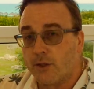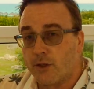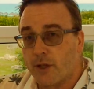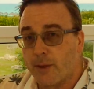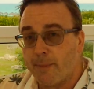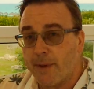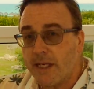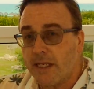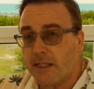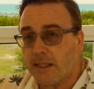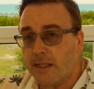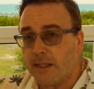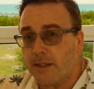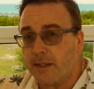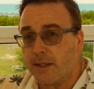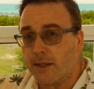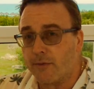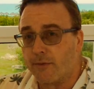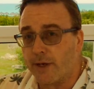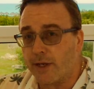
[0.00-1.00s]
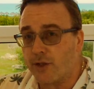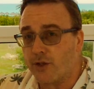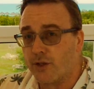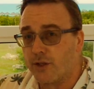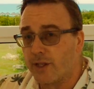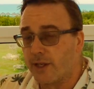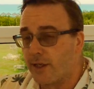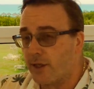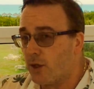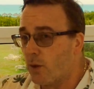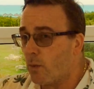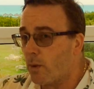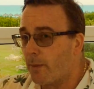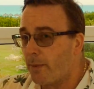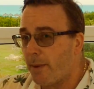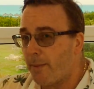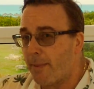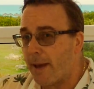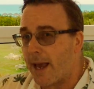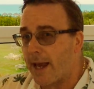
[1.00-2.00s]
So the biggest consideration is that you don't want to
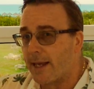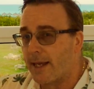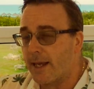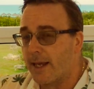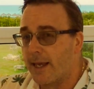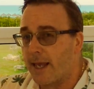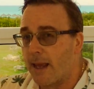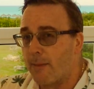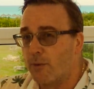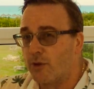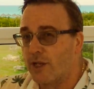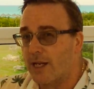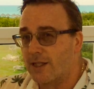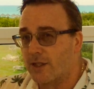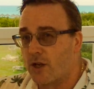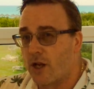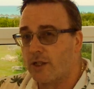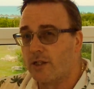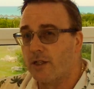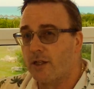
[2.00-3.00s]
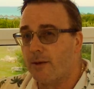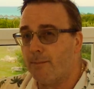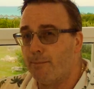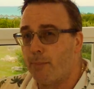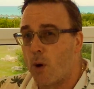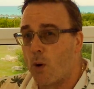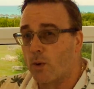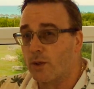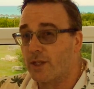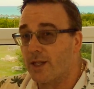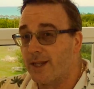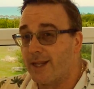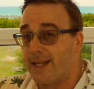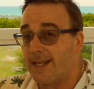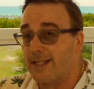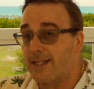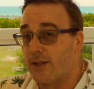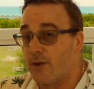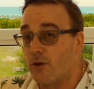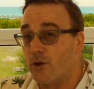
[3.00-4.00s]
be packing a game which has lots of components and
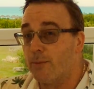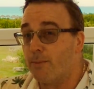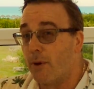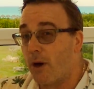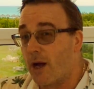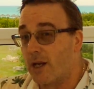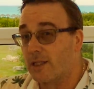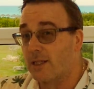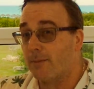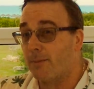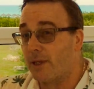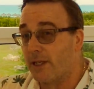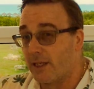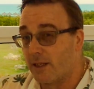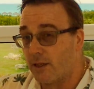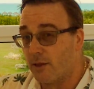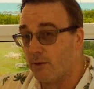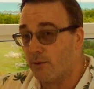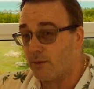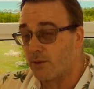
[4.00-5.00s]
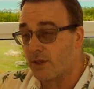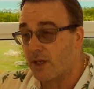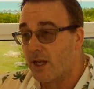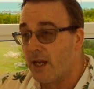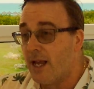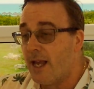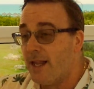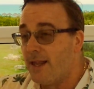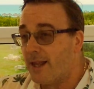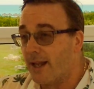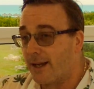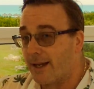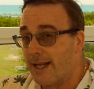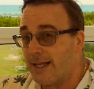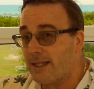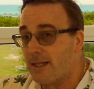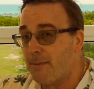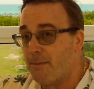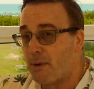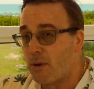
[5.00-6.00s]
things that you could possibly lose. The
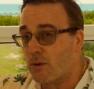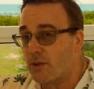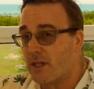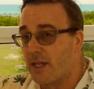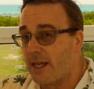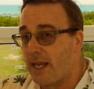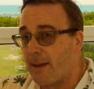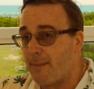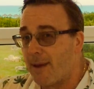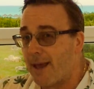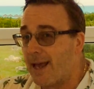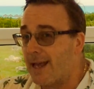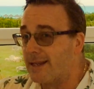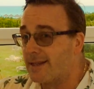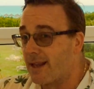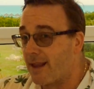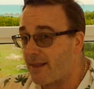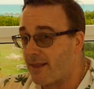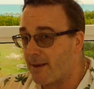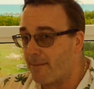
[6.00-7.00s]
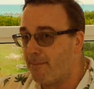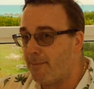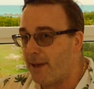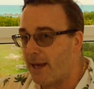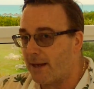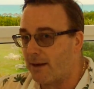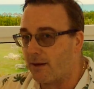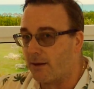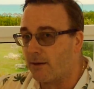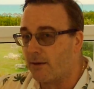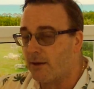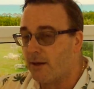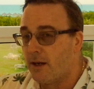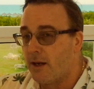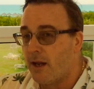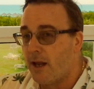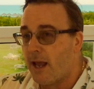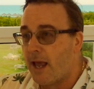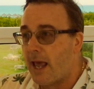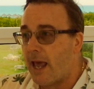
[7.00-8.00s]
less components the game has, the better.
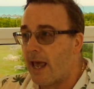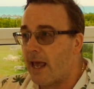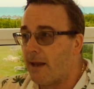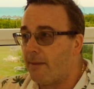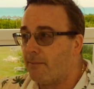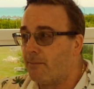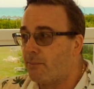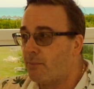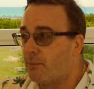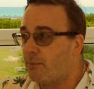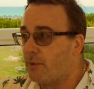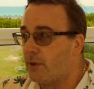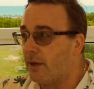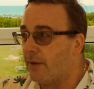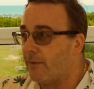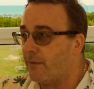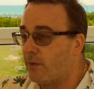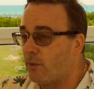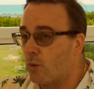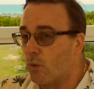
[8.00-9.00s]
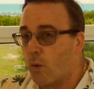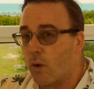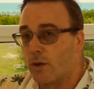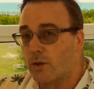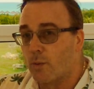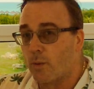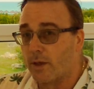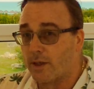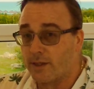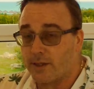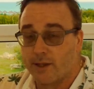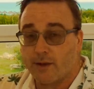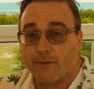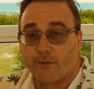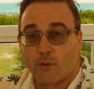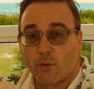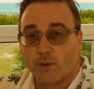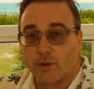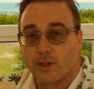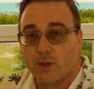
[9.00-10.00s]
And you also want to consider,
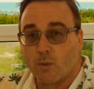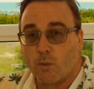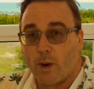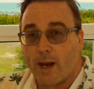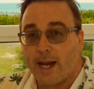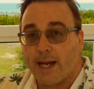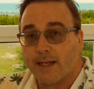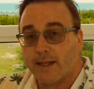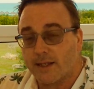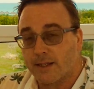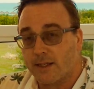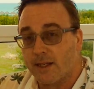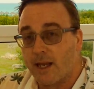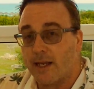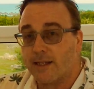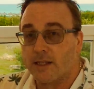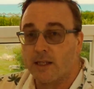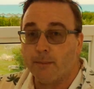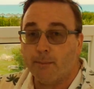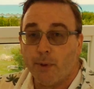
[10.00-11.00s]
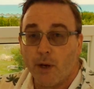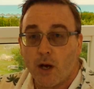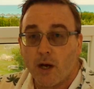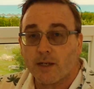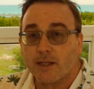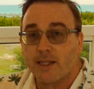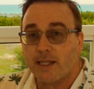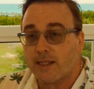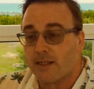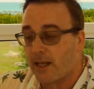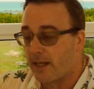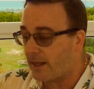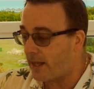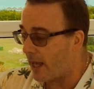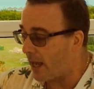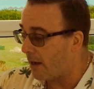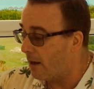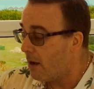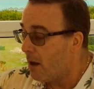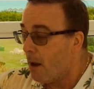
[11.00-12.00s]
of course, the weight, the size of the box, things like
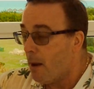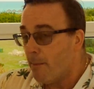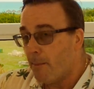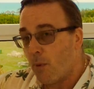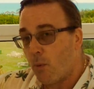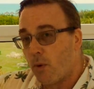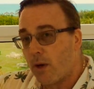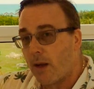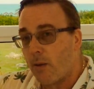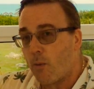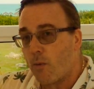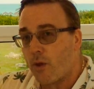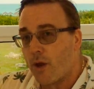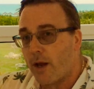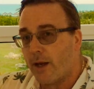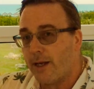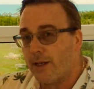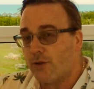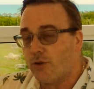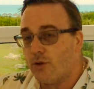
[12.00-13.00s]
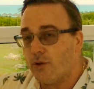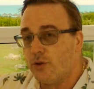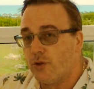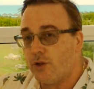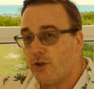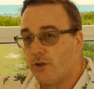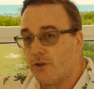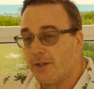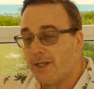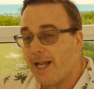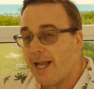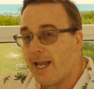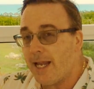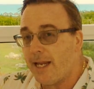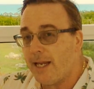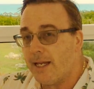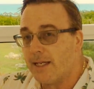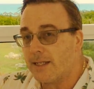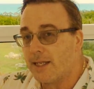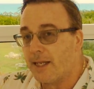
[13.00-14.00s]
that. But what I thought I'd introduce to you
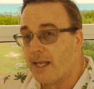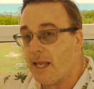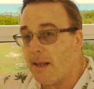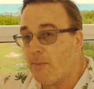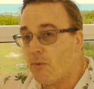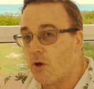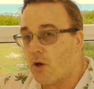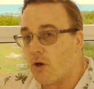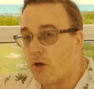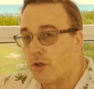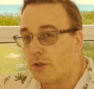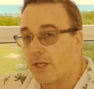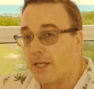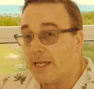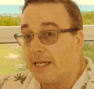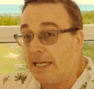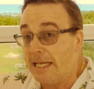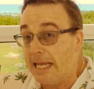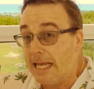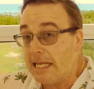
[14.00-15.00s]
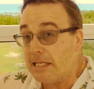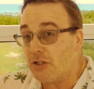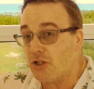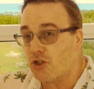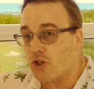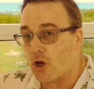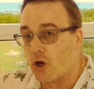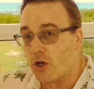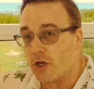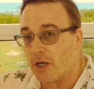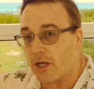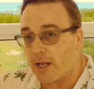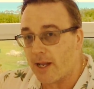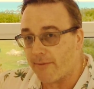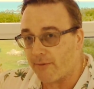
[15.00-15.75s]
today is a game called Ganz, Schön,